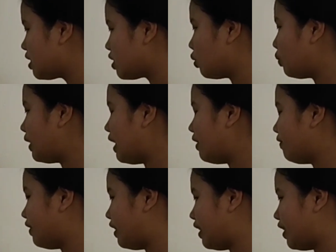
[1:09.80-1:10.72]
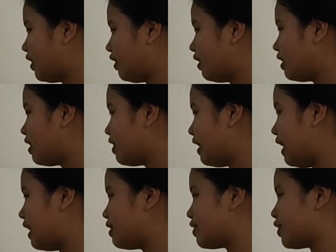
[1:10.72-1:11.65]
So we have here the
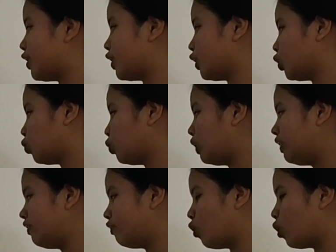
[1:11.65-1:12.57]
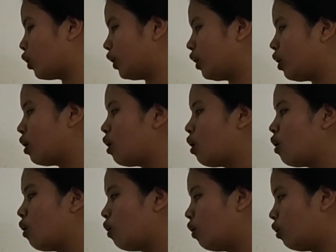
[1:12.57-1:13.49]
answer 24
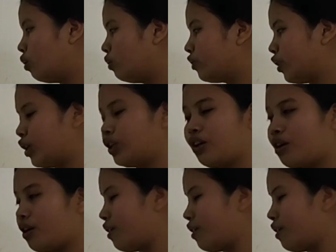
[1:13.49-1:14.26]
over